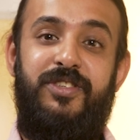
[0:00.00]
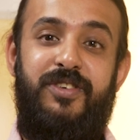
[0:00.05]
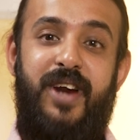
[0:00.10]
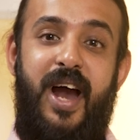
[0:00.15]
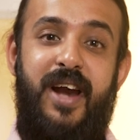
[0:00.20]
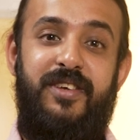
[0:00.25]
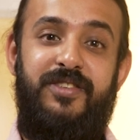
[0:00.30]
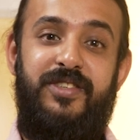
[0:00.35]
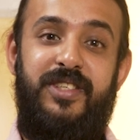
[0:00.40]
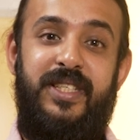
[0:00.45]

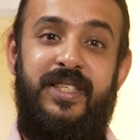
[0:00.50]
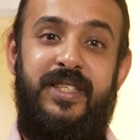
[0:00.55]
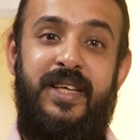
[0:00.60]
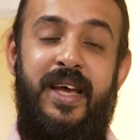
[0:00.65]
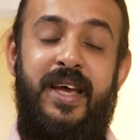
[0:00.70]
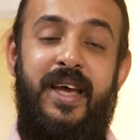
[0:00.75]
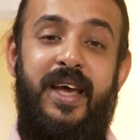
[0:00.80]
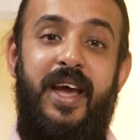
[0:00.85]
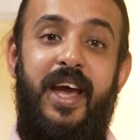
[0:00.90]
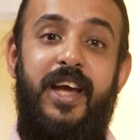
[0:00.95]
strategies,
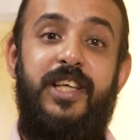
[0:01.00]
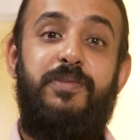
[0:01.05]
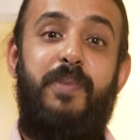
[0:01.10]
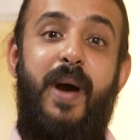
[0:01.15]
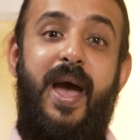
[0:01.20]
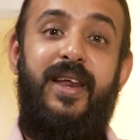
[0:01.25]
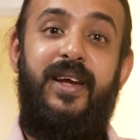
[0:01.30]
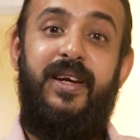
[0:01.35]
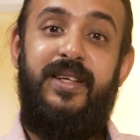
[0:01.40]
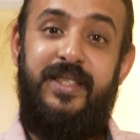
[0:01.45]

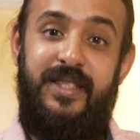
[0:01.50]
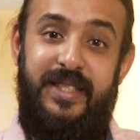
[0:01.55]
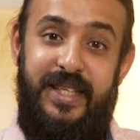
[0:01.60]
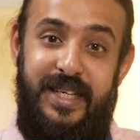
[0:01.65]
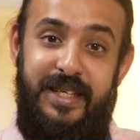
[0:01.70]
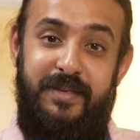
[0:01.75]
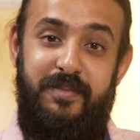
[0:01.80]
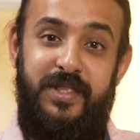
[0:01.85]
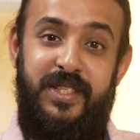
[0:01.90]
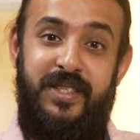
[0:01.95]
inspiring his
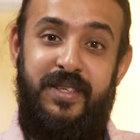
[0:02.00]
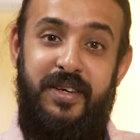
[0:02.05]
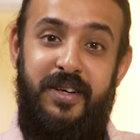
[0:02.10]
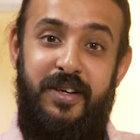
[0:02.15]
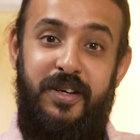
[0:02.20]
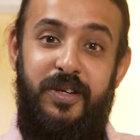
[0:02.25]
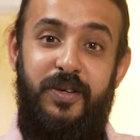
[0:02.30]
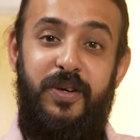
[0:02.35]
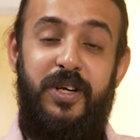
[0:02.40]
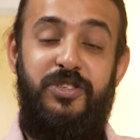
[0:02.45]
teams
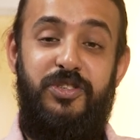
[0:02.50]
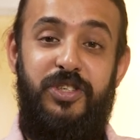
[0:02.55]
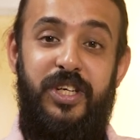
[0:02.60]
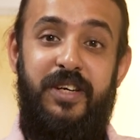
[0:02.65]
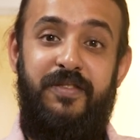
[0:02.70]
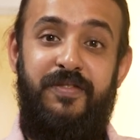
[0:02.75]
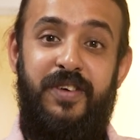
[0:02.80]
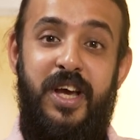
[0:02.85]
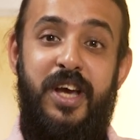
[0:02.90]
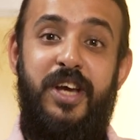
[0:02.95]
to
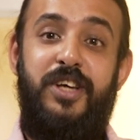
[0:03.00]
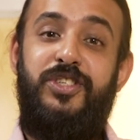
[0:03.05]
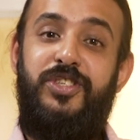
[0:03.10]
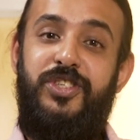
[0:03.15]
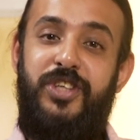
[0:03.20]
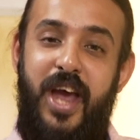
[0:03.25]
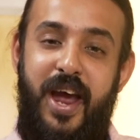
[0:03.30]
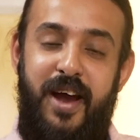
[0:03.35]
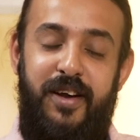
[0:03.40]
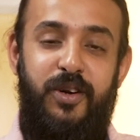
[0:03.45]
achieve
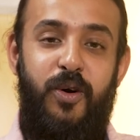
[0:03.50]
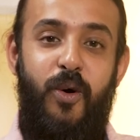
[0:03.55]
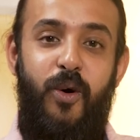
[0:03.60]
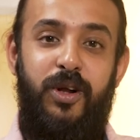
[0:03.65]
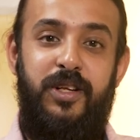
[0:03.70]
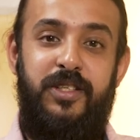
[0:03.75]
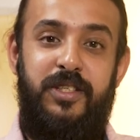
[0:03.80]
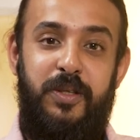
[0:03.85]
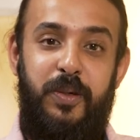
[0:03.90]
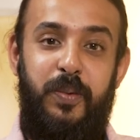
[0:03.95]
shared
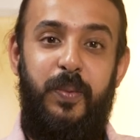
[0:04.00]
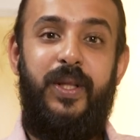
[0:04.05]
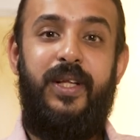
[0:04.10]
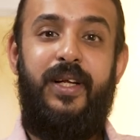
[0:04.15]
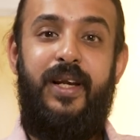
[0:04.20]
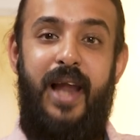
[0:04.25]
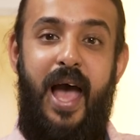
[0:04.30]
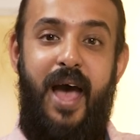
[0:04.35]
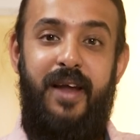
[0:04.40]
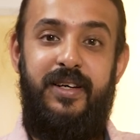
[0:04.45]
goals with
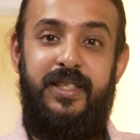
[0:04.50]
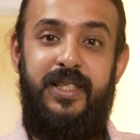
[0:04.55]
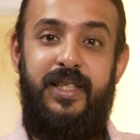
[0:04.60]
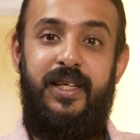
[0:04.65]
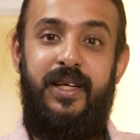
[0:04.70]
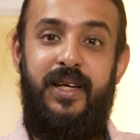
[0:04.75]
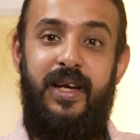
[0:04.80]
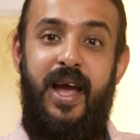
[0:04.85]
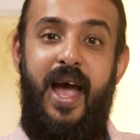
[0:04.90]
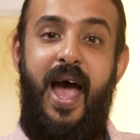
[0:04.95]

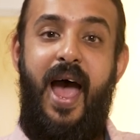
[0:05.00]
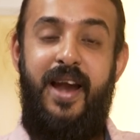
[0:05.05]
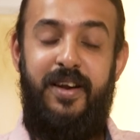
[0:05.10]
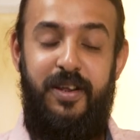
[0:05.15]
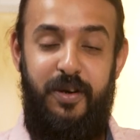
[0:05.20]
clarity and